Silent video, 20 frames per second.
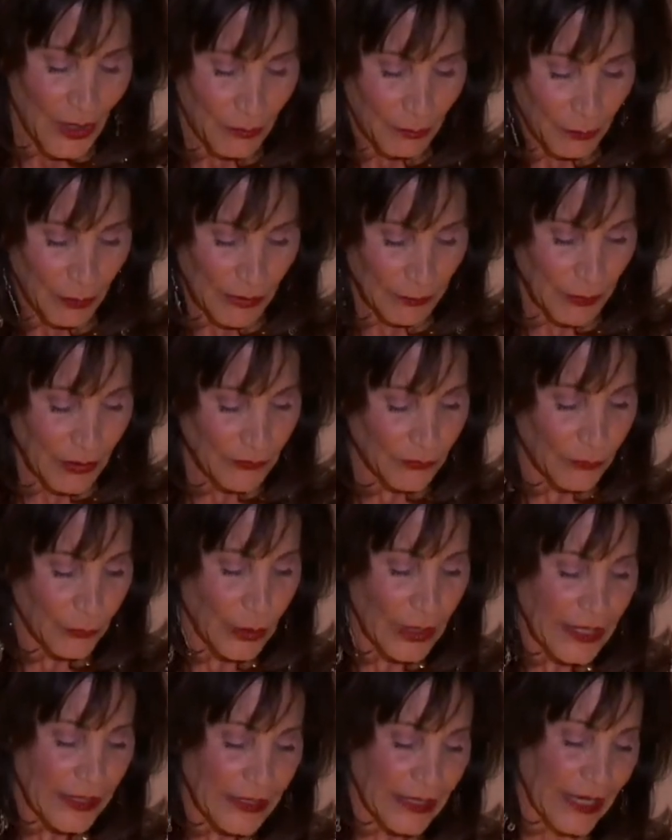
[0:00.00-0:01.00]
But before
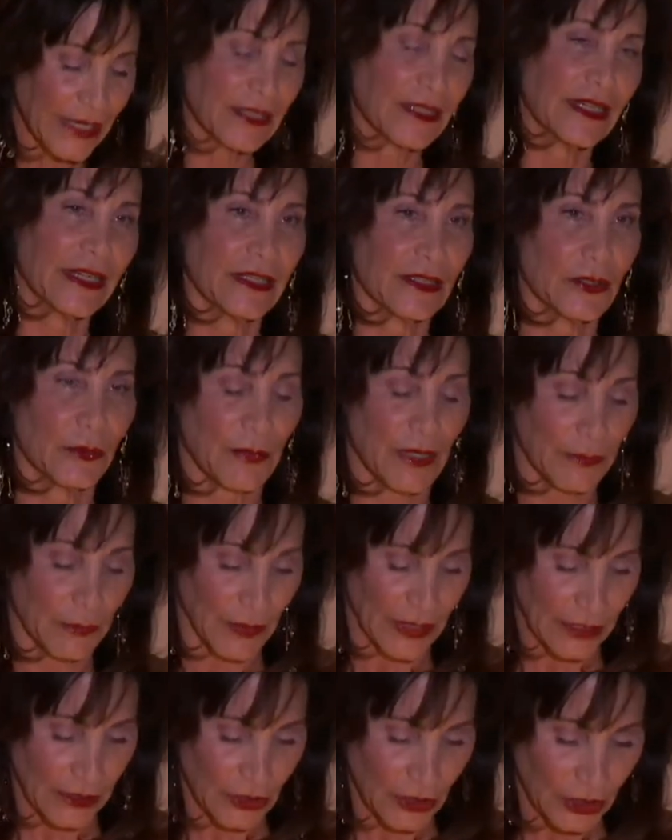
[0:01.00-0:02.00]
I get into my
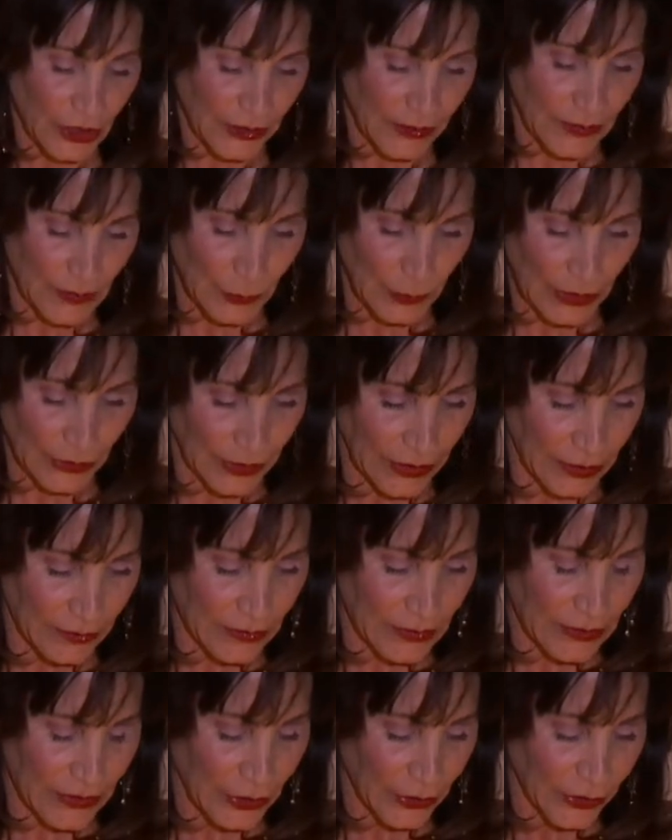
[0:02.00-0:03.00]
patient
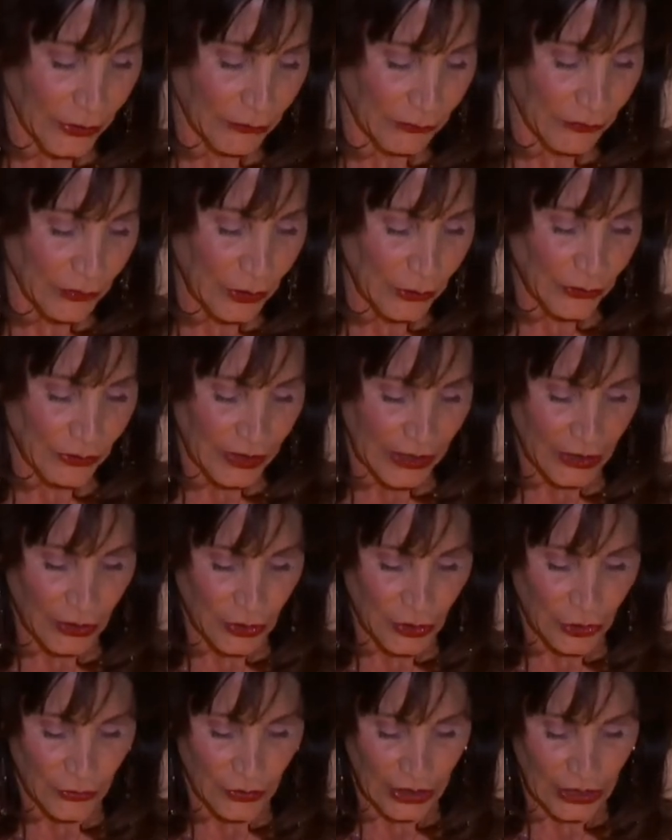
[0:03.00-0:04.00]
experience, there are a few
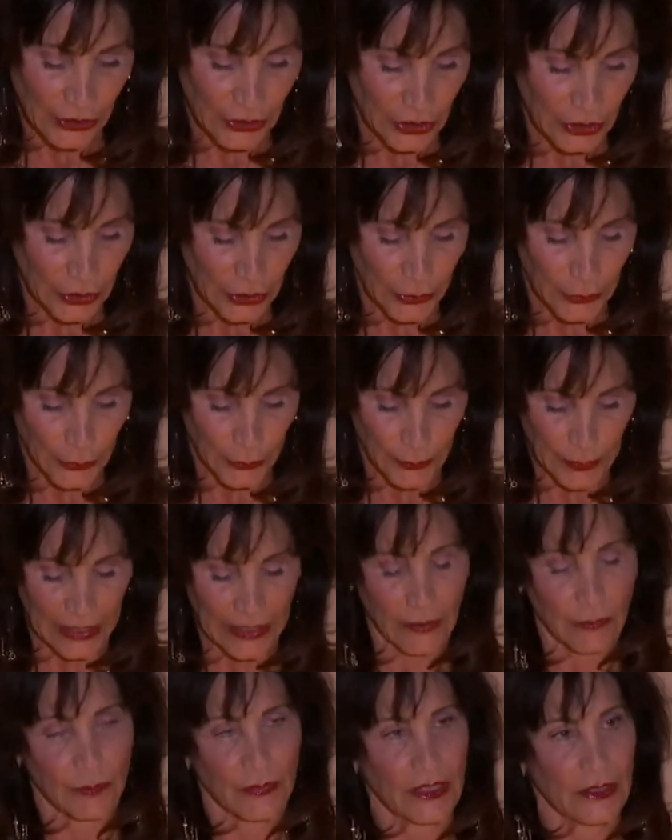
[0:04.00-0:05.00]
things you need to know
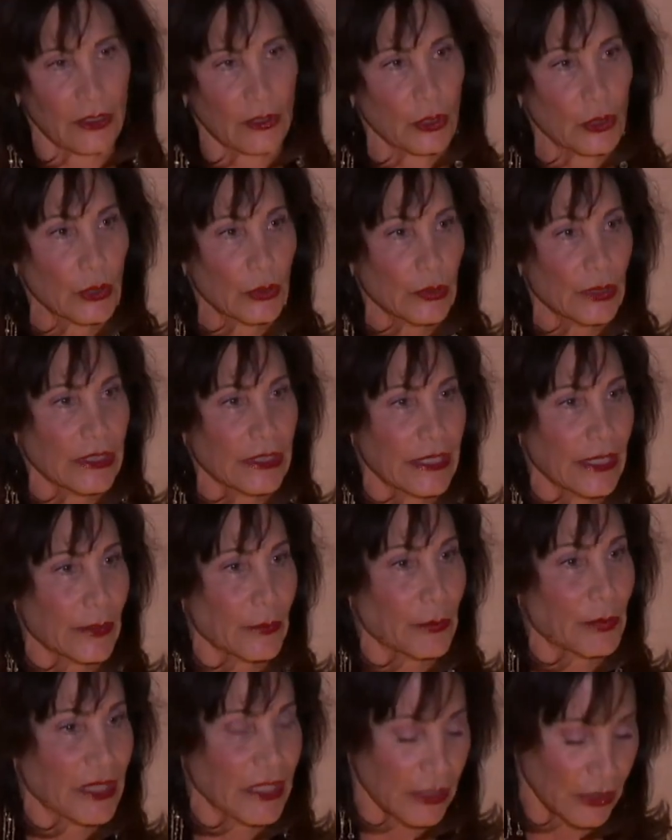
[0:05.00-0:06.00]
about me to truly get a
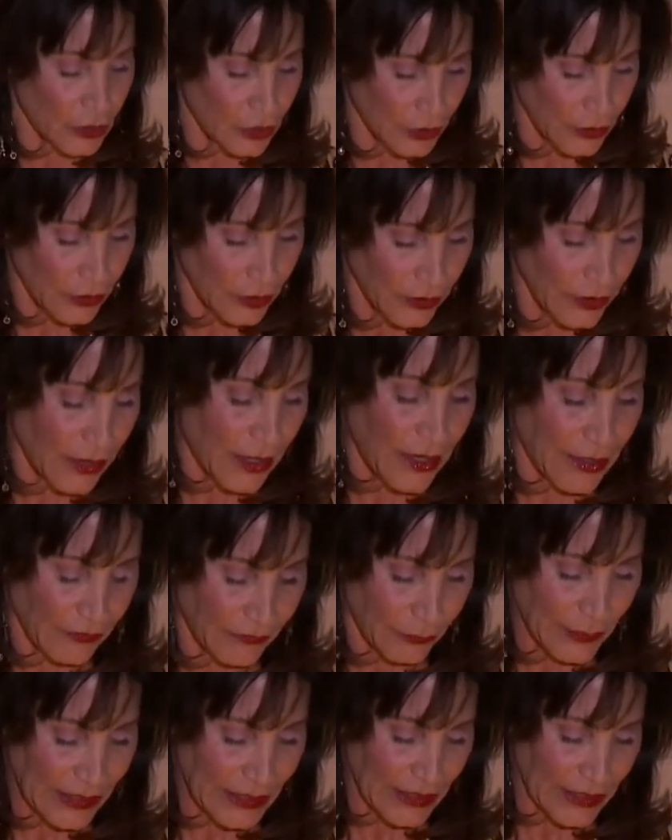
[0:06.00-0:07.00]
picture of
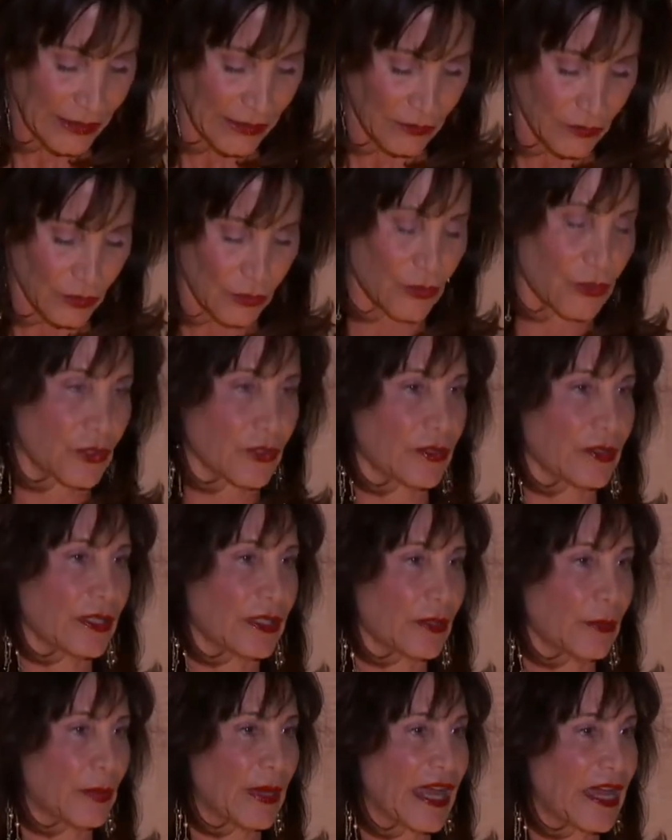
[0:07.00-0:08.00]
my cancer journey
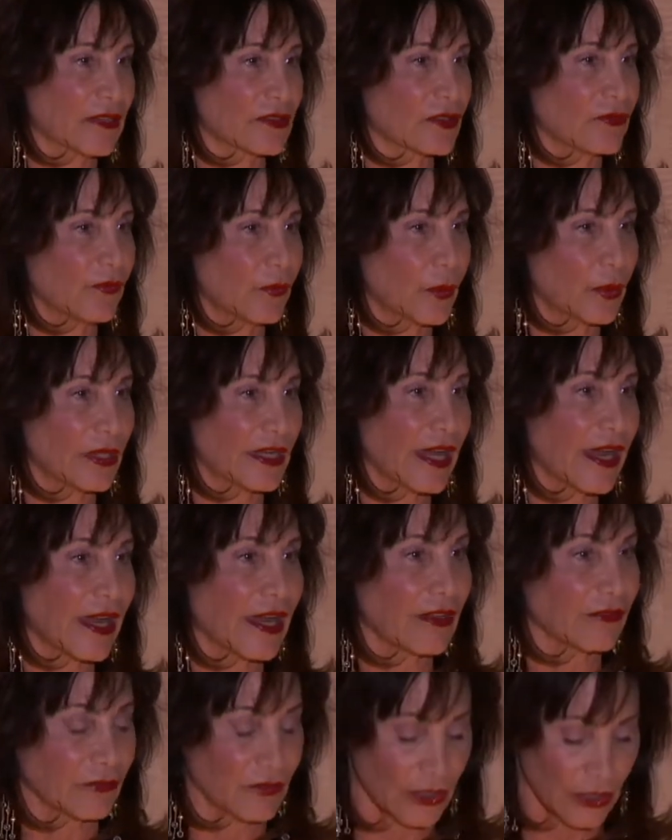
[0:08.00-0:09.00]
the past
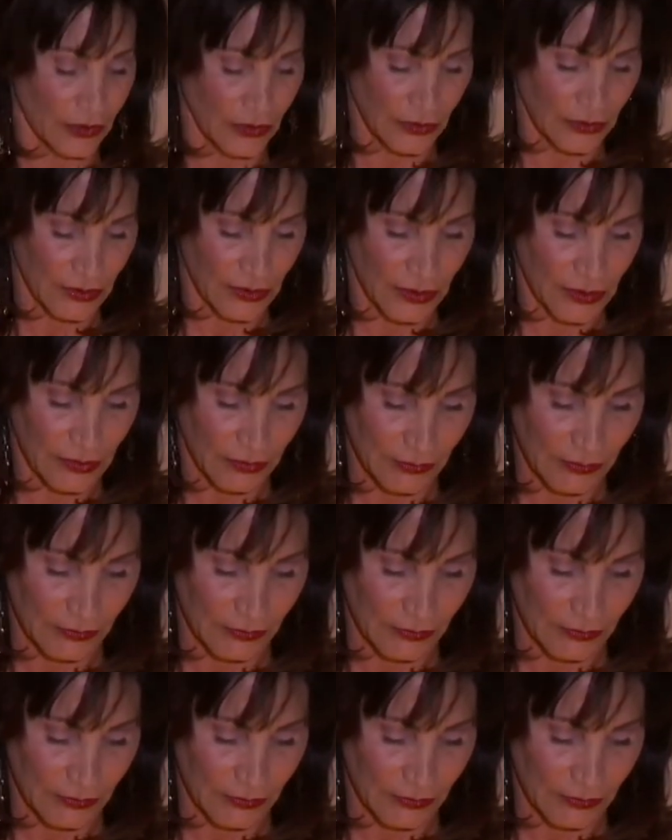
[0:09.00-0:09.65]
4.5 years.